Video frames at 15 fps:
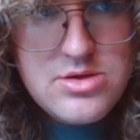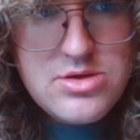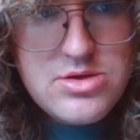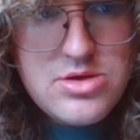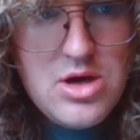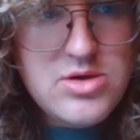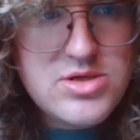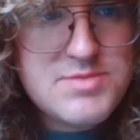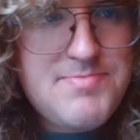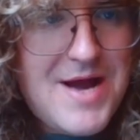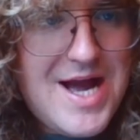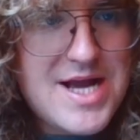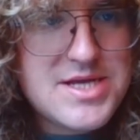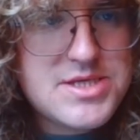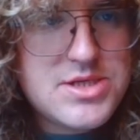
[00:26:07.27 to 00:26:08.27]
Goes
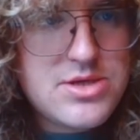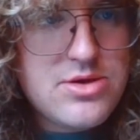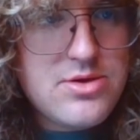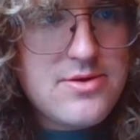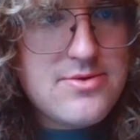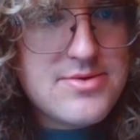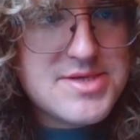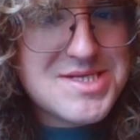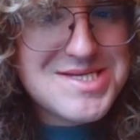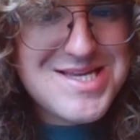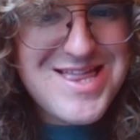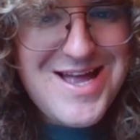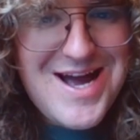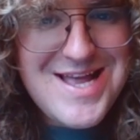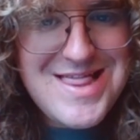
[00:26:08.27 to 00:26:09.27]
back to
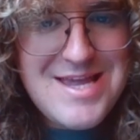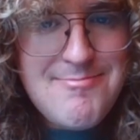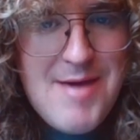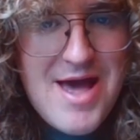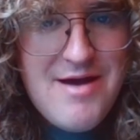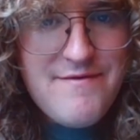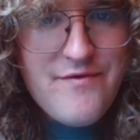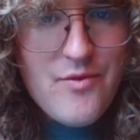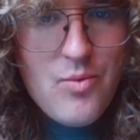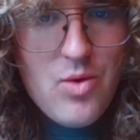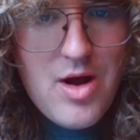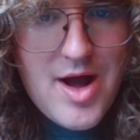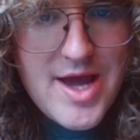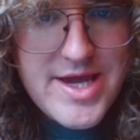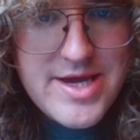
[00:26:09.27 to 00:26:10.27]
slightly better for
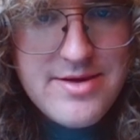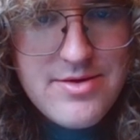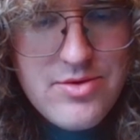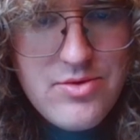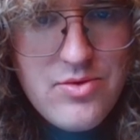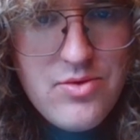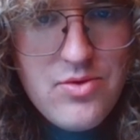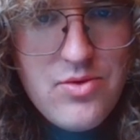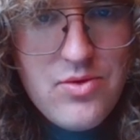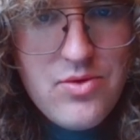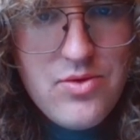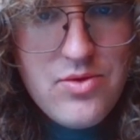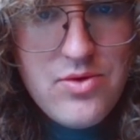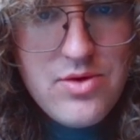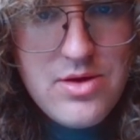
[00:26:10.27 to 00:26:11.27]
white. Oh.
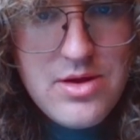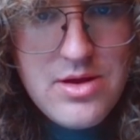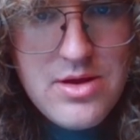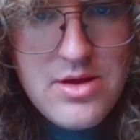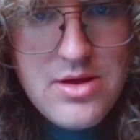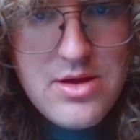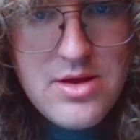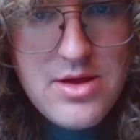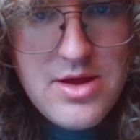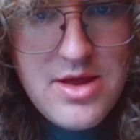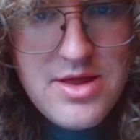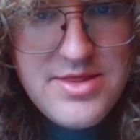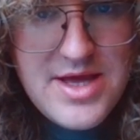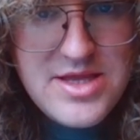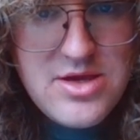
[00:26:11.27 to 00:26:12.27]

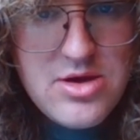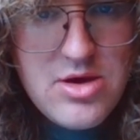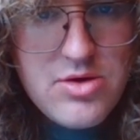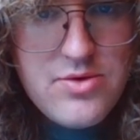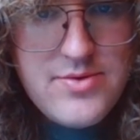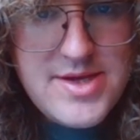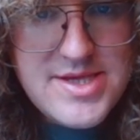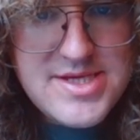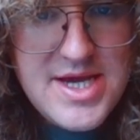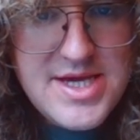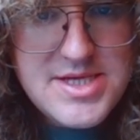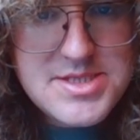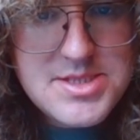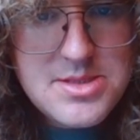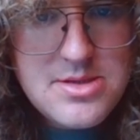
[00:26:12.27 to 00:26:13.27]
Then you go queen
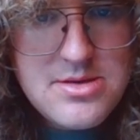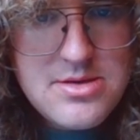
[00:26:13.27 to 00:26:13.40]
takes.